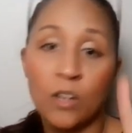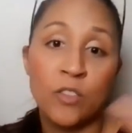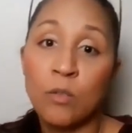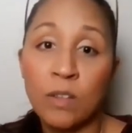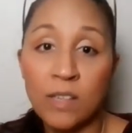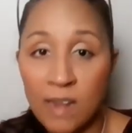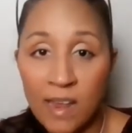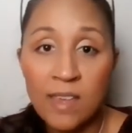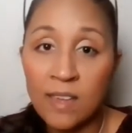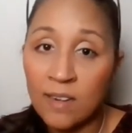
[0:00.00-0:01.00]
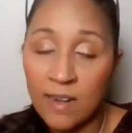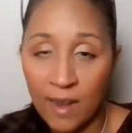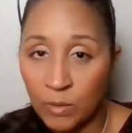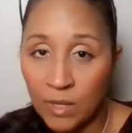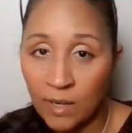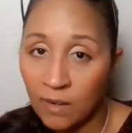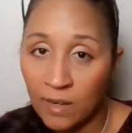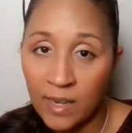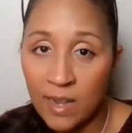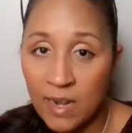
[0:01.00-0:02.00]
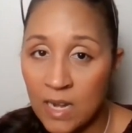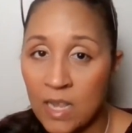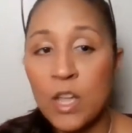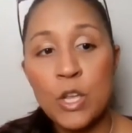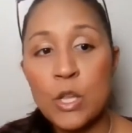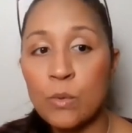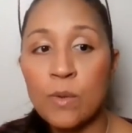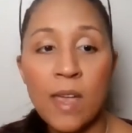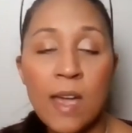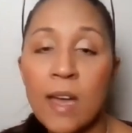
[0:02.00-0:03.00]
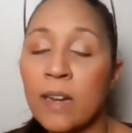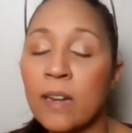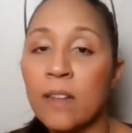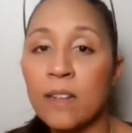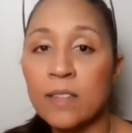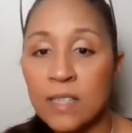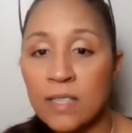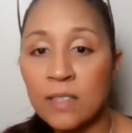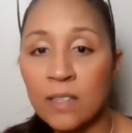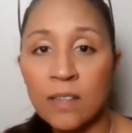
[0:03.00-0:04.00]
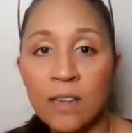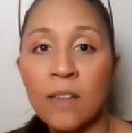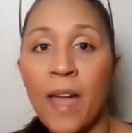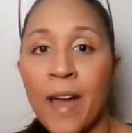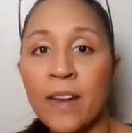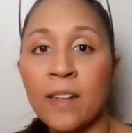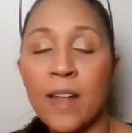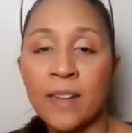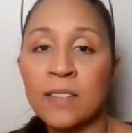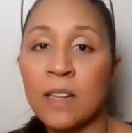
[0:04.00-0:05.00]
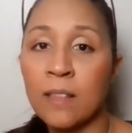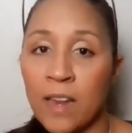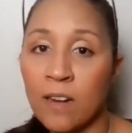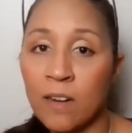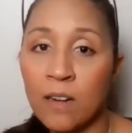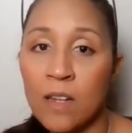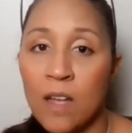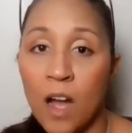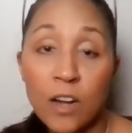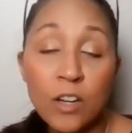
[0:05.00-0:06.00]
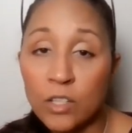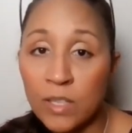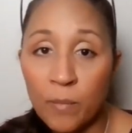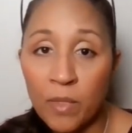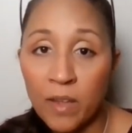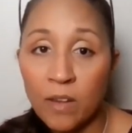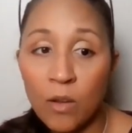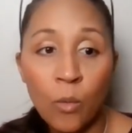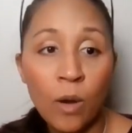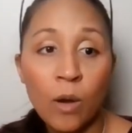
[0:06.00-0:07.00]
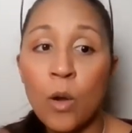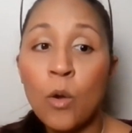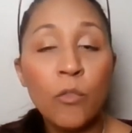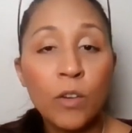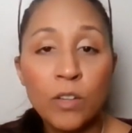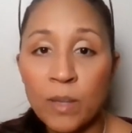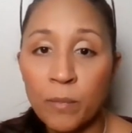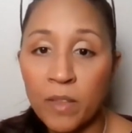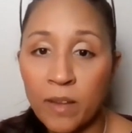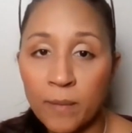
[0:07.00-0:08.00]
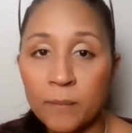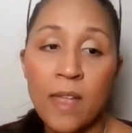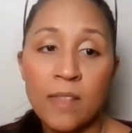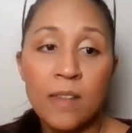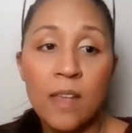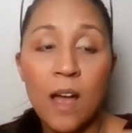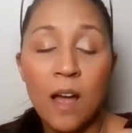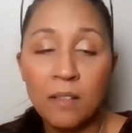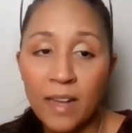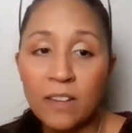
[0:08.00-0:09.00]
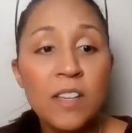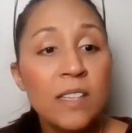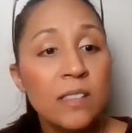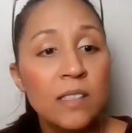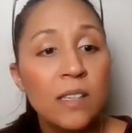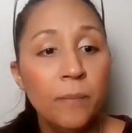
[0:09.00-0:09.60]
totally naked and out there in. You can easily add it as a layer under something or over something. And a lot of these,